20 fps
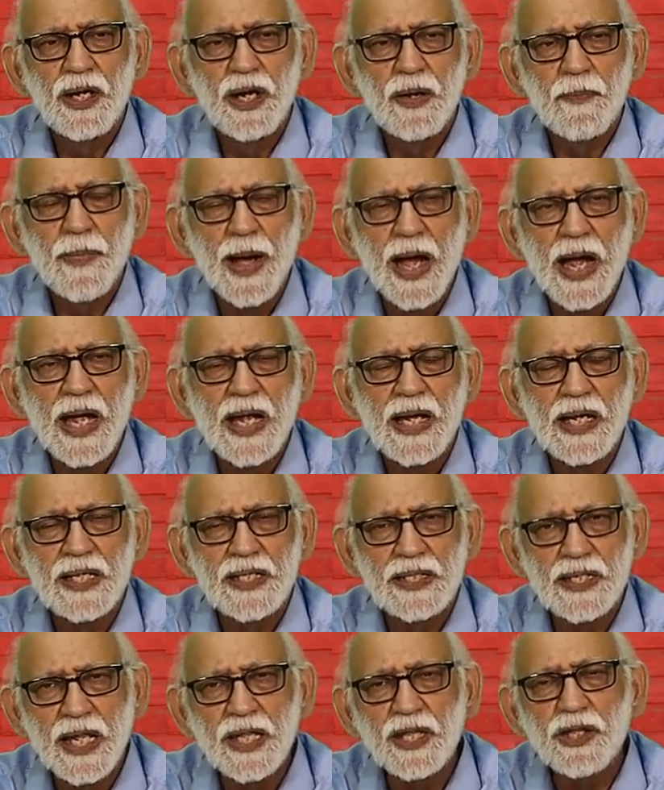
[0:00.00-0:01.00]
by
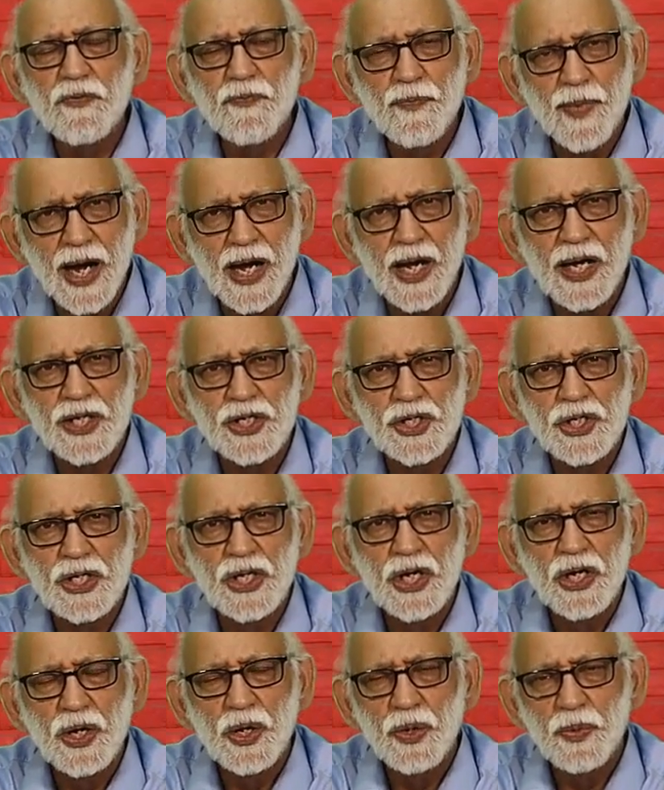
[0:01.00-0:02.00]
10th of March,
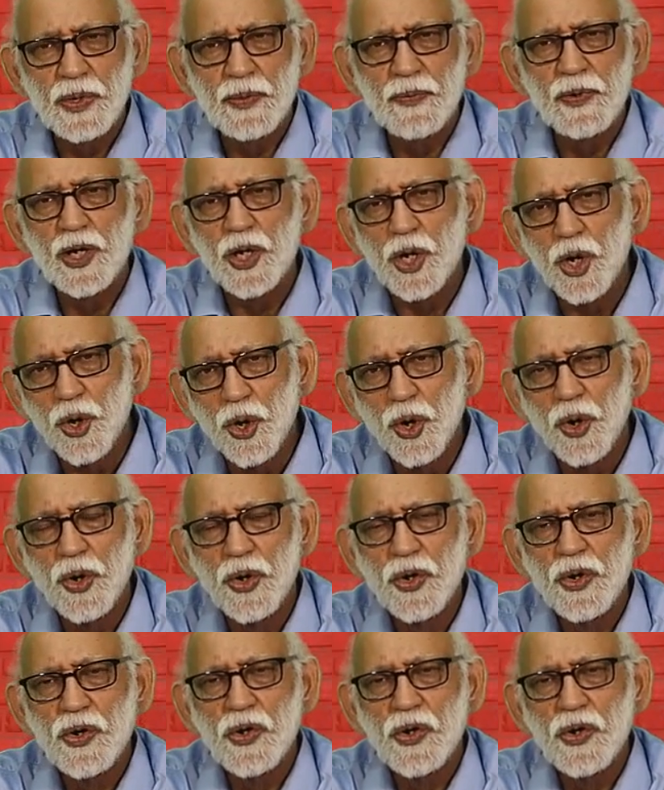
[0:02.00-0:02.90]
we will know